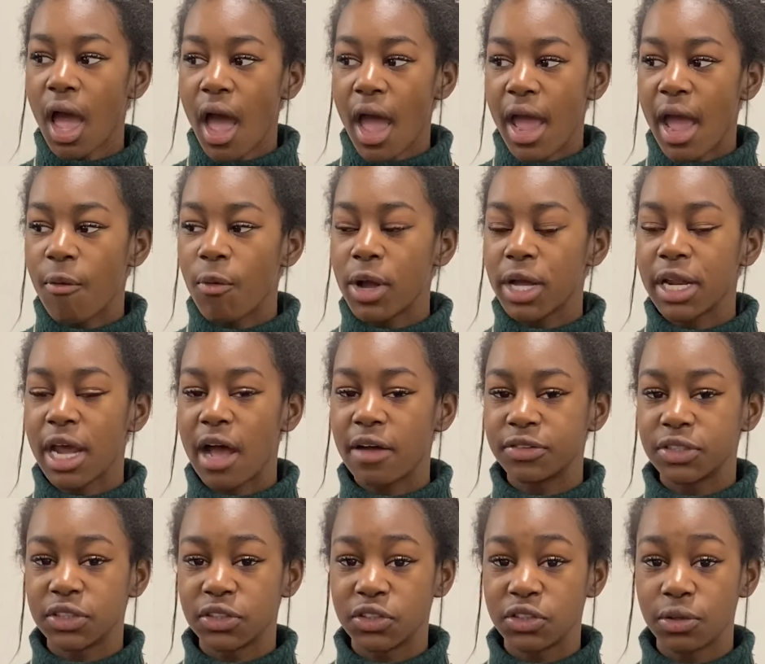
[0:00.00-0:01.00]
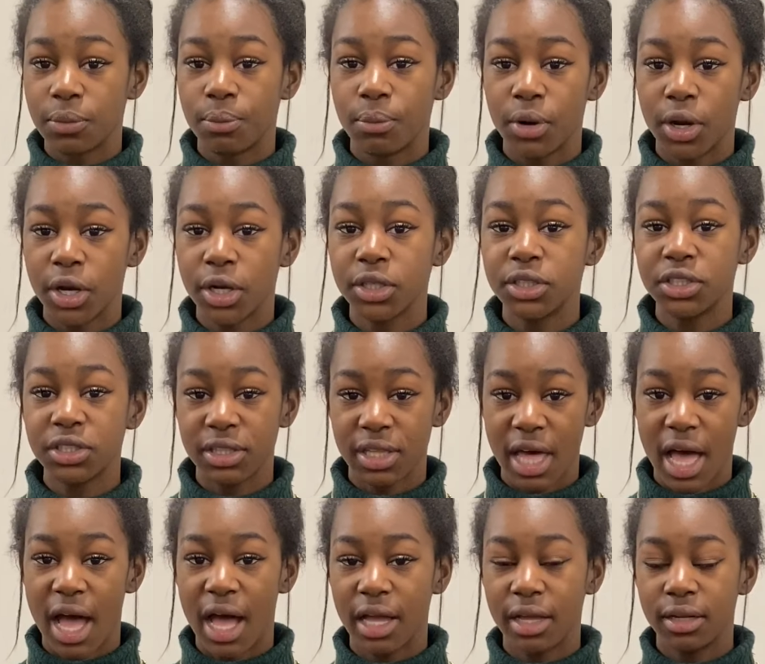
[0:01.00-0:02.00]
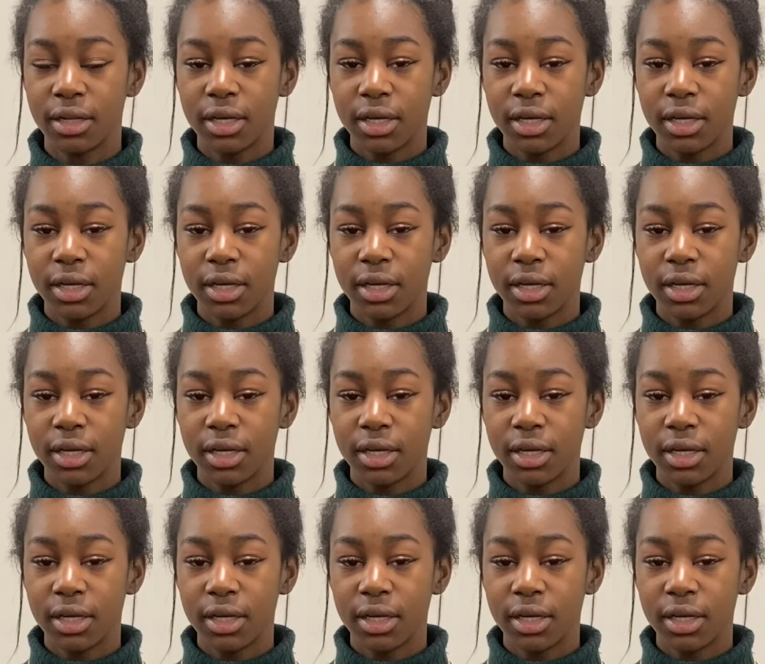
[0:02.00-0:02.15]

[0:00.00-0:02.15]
would have to submerge that